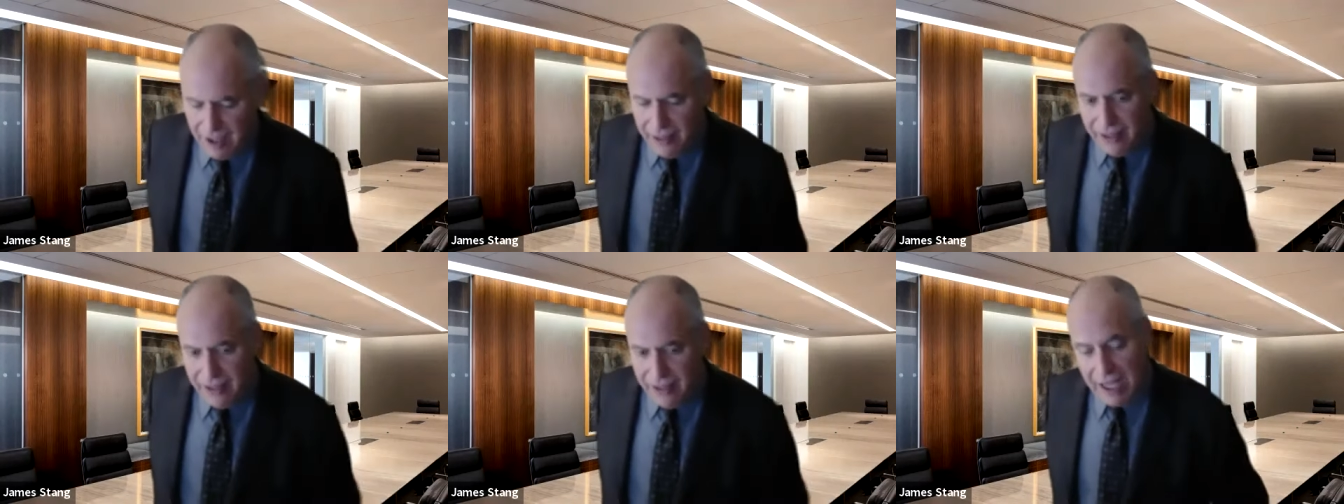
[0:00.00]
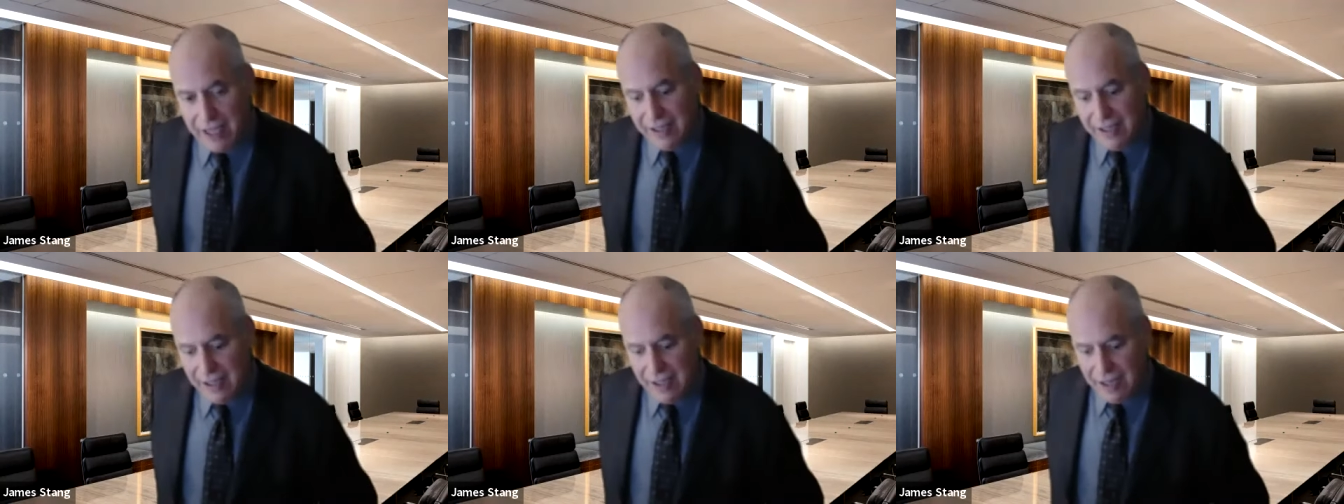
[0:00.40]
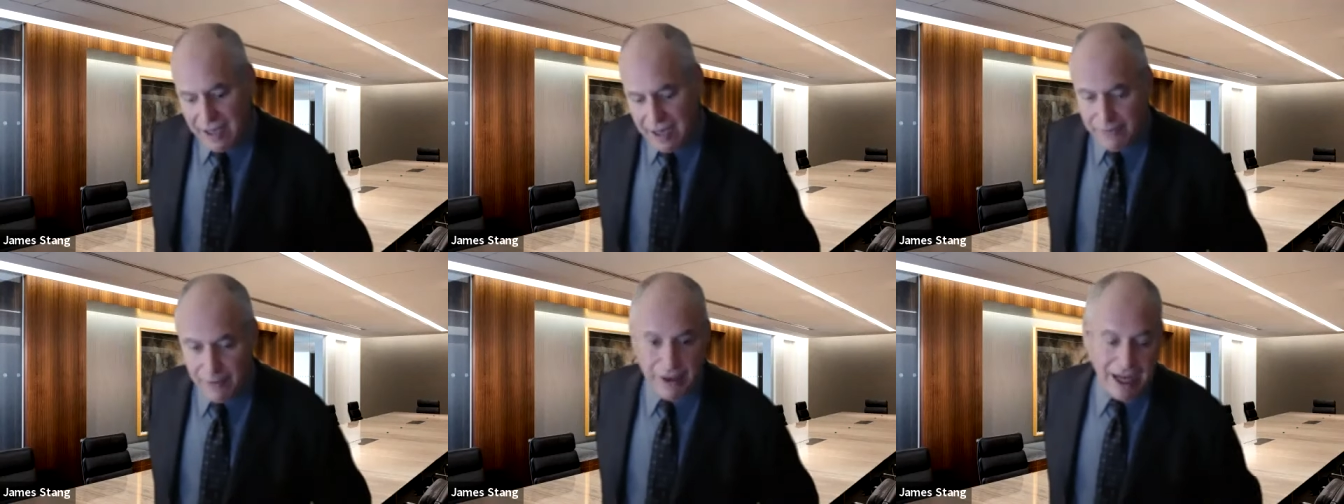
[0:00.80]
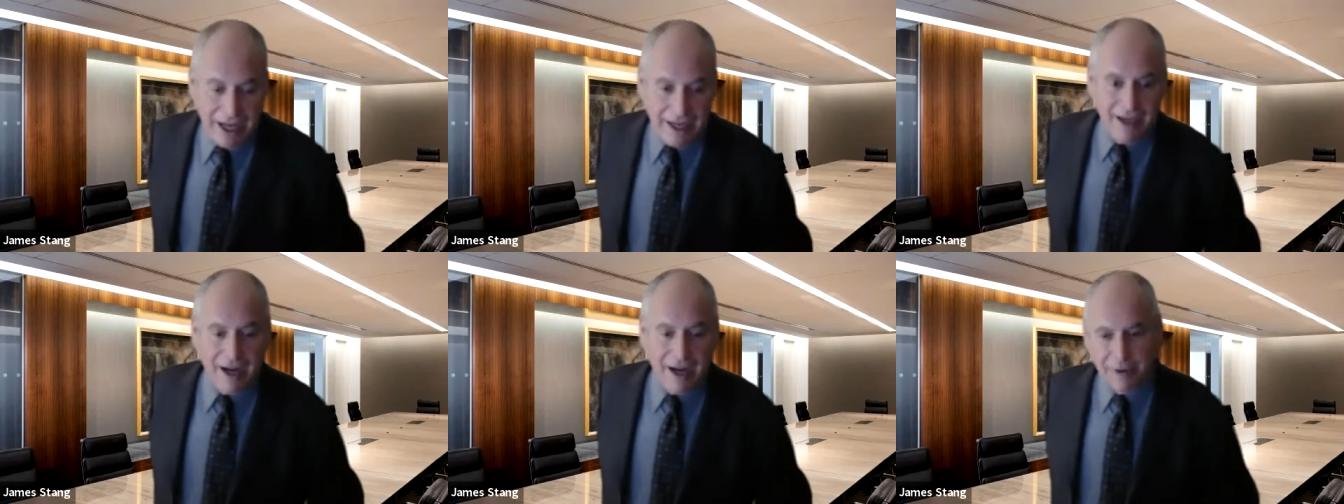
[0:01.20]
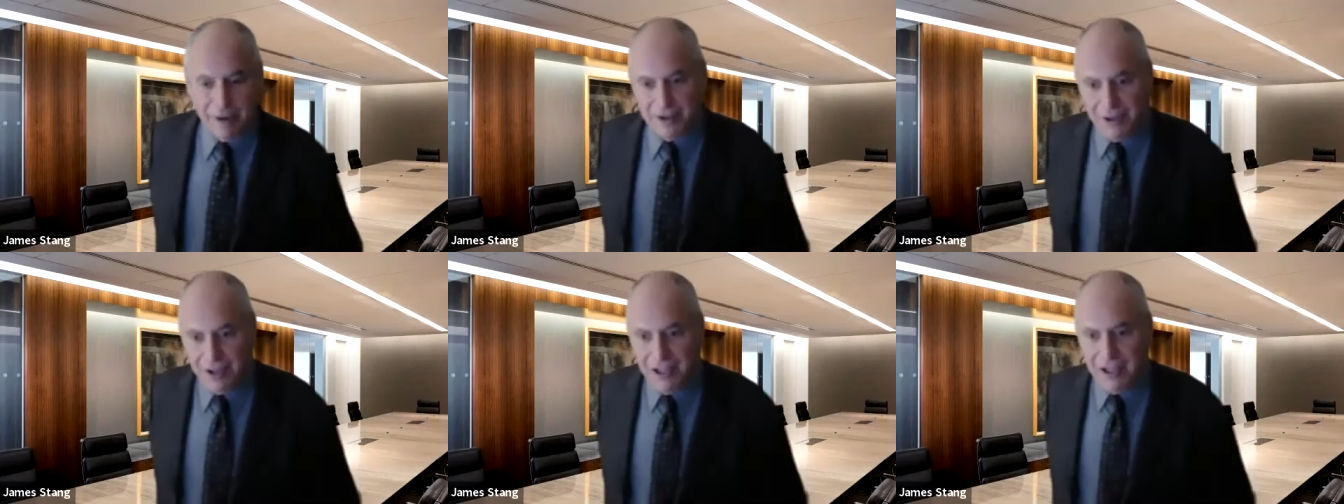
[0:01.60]
And then everyone had an
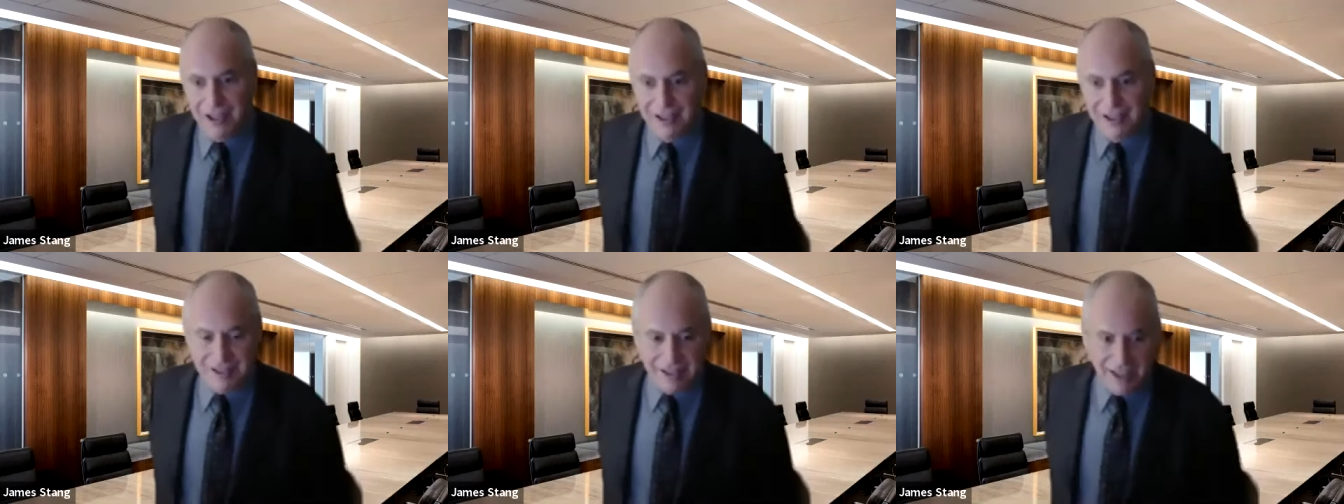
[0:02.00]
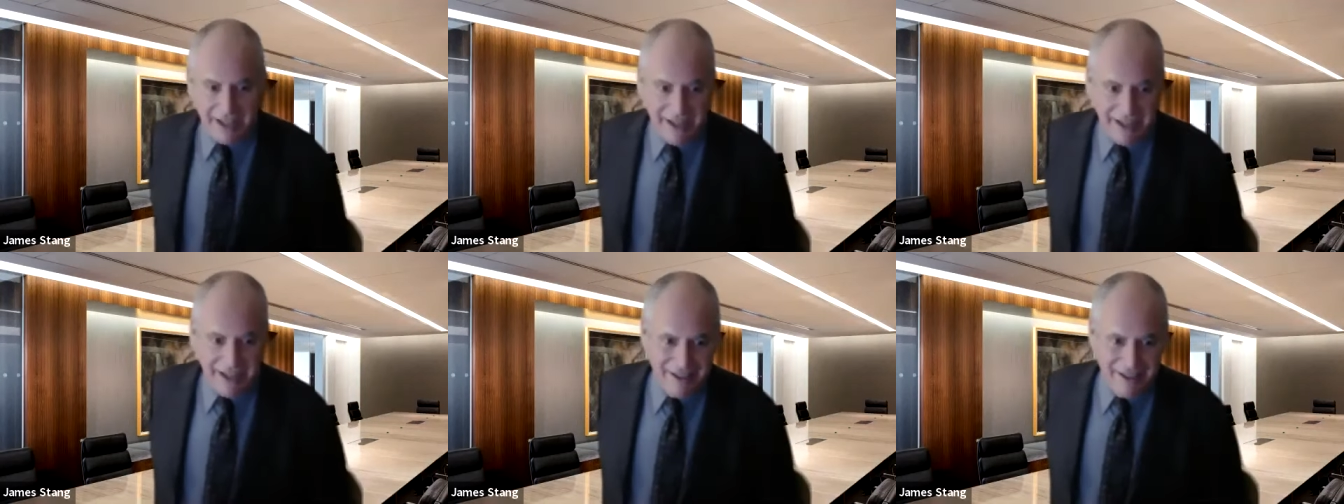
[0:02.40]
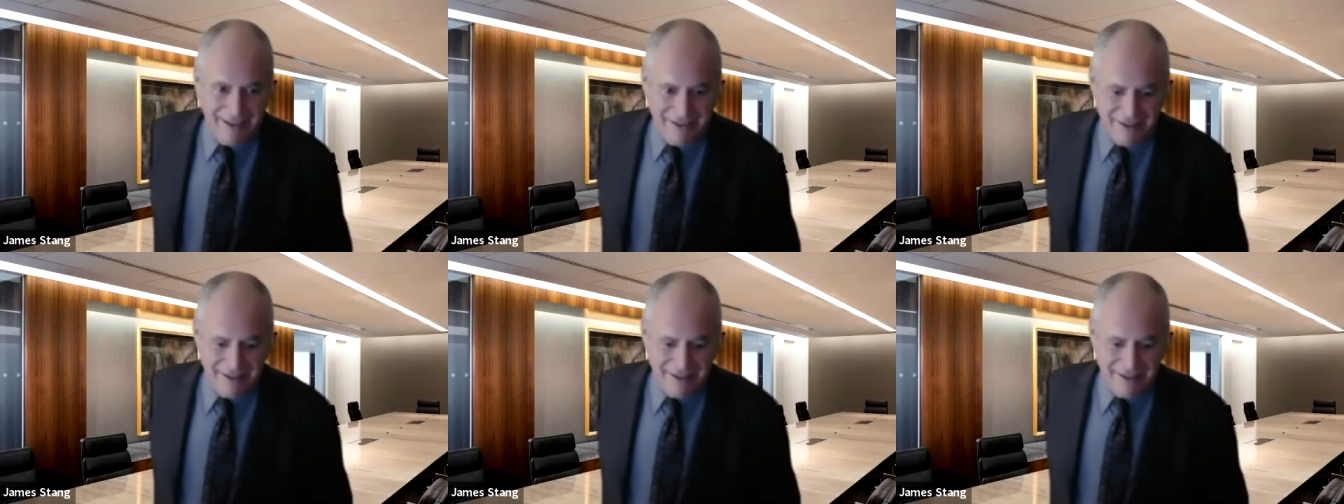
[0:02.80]
opportunity to say